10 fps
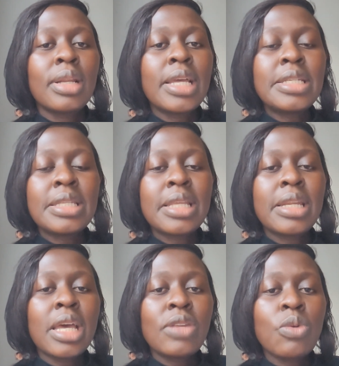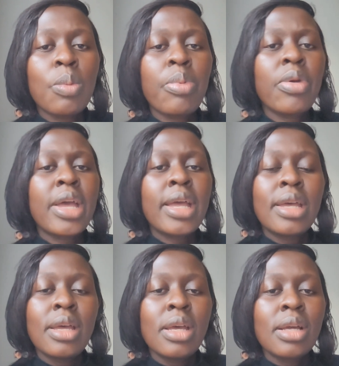late in the night to pray,
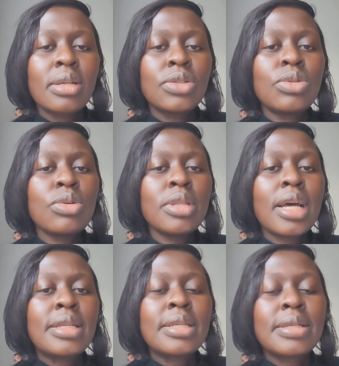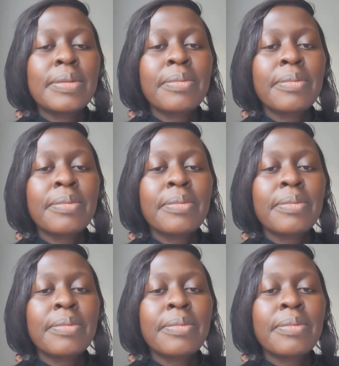do that.